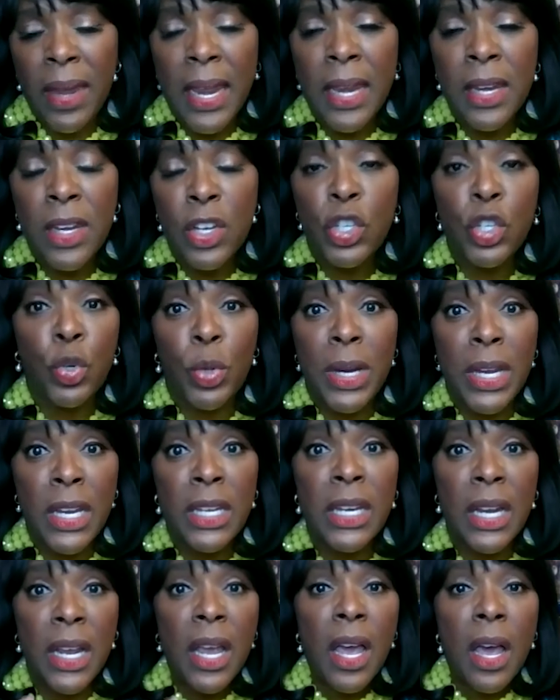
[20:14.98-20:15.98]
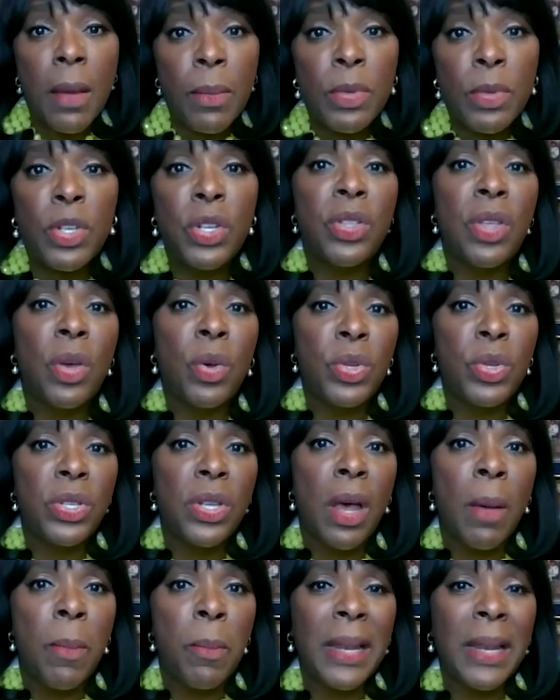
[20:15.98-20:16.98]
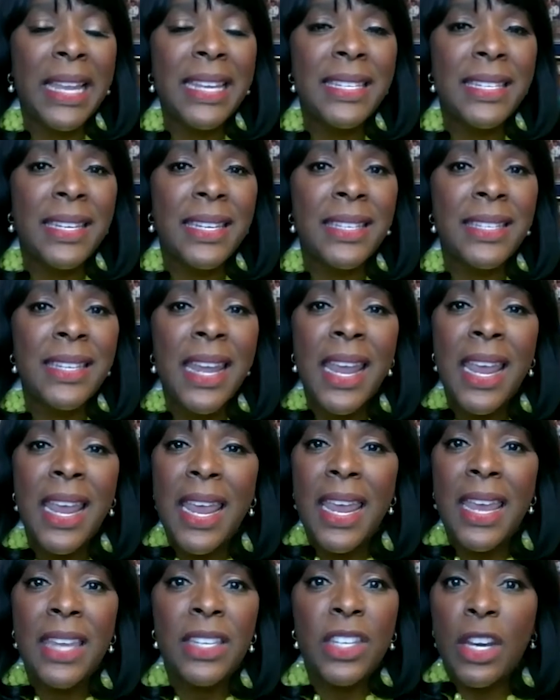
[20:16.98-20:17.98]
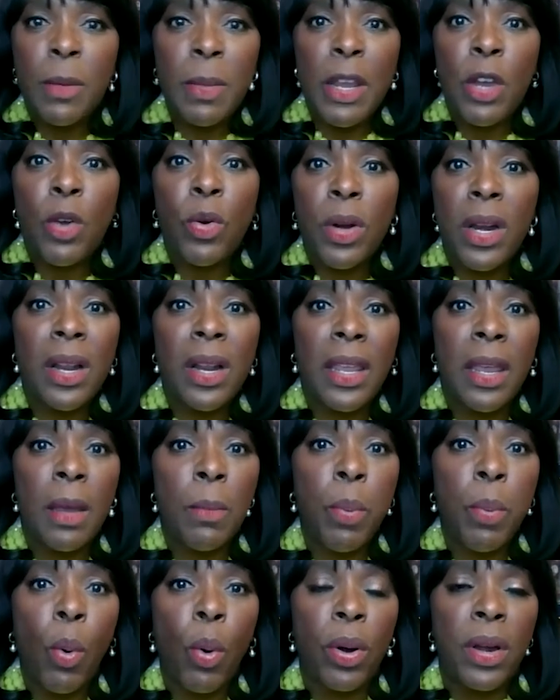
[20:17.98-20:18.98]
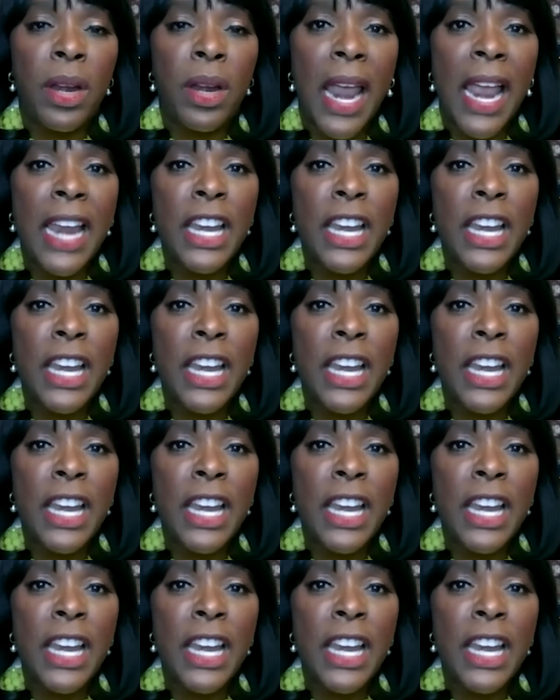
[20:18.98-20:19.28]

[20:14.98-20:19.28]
industry to come to those places is going to be critically important.